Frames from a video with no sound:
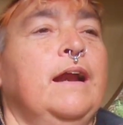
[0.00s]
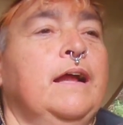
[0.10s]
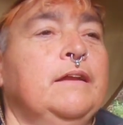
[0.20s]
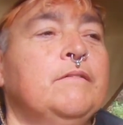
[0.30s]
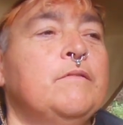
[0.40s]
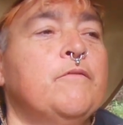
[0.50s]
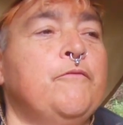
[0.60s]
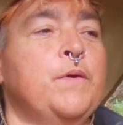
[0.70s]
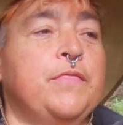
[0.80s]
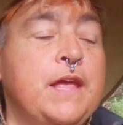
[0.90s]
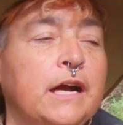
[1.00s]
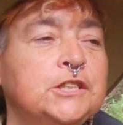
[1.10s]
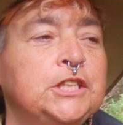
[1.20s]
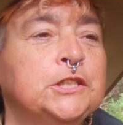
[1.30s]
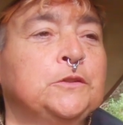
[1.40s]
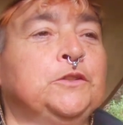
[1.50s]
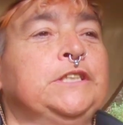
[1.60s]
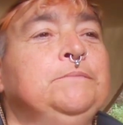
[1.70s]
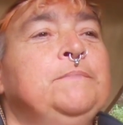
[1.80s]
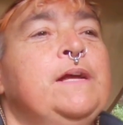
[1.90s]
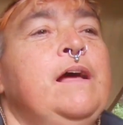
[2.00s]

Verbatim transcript: a with young children,